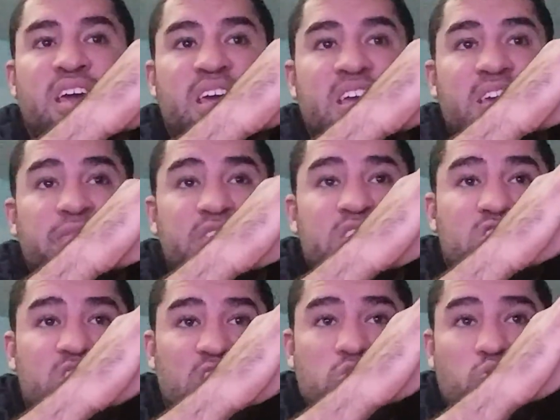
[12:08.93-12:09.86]
Even
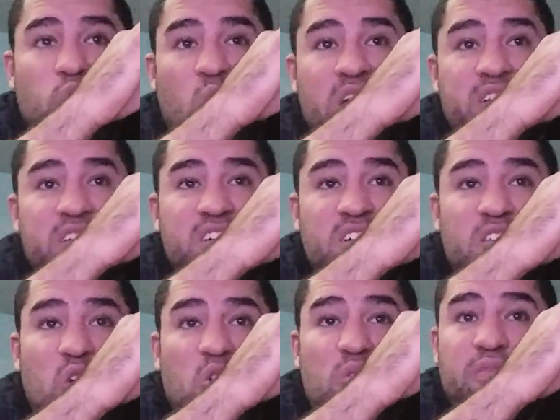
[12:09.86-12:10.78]
just one
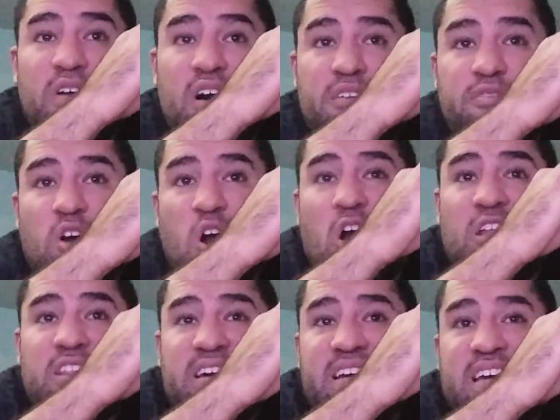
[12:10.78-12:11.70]
clove of
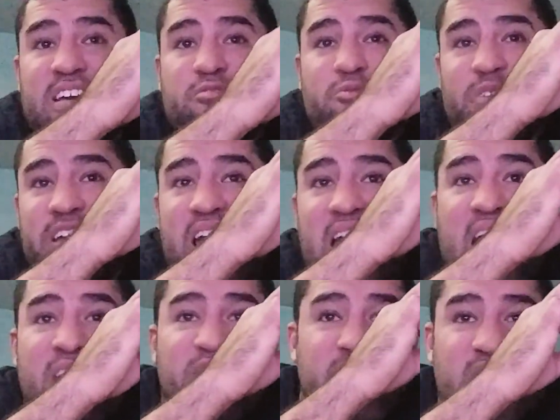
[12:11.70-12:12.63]
garlic can wreak
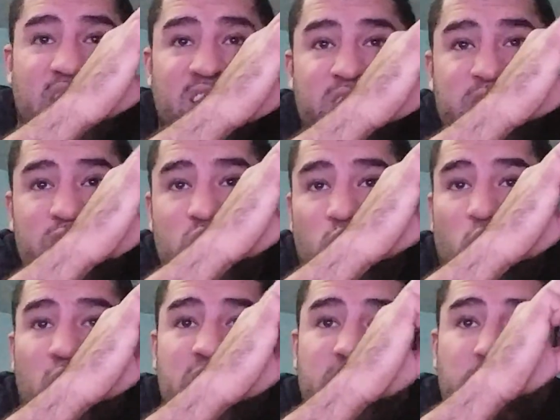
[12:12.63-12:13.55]
havoc on your
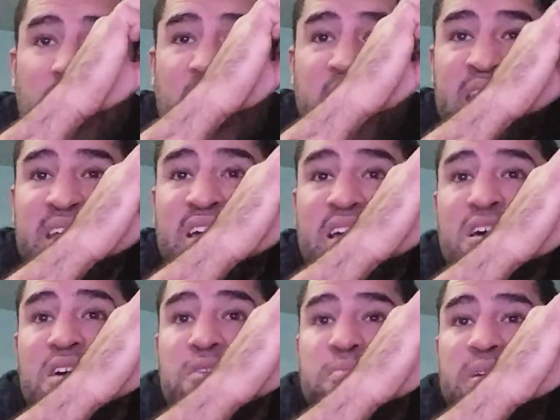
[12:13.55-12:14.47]
dog's body
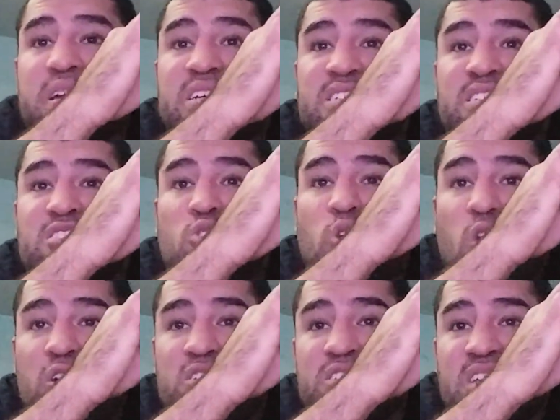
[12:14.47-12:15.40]
because
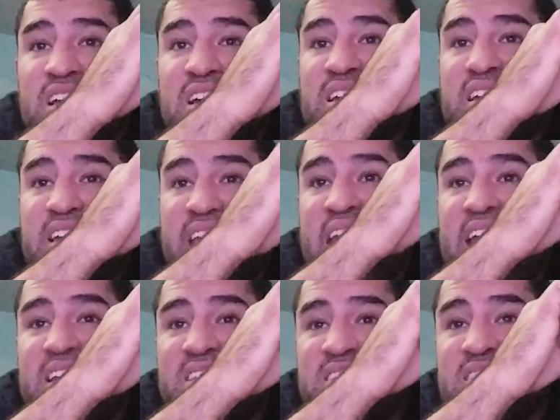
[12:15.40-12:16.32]
dogs
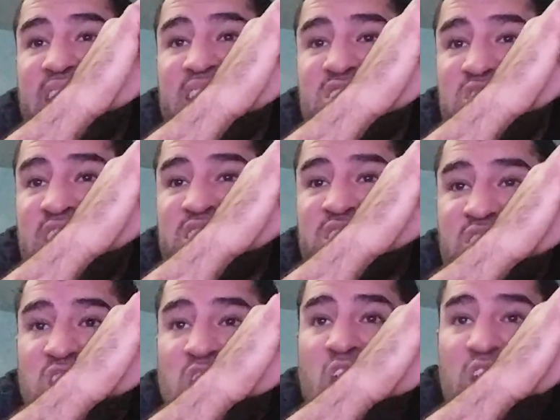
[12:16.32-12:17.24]
can't
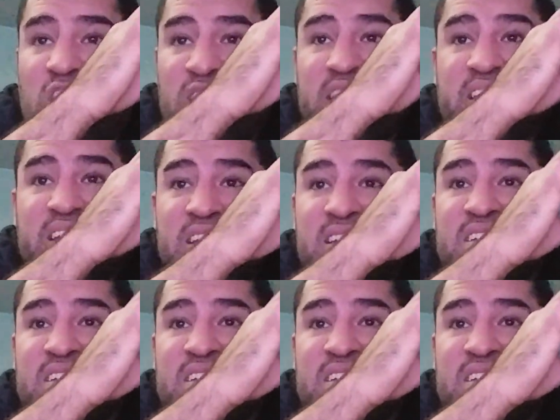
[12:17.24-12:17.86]
digest garlic.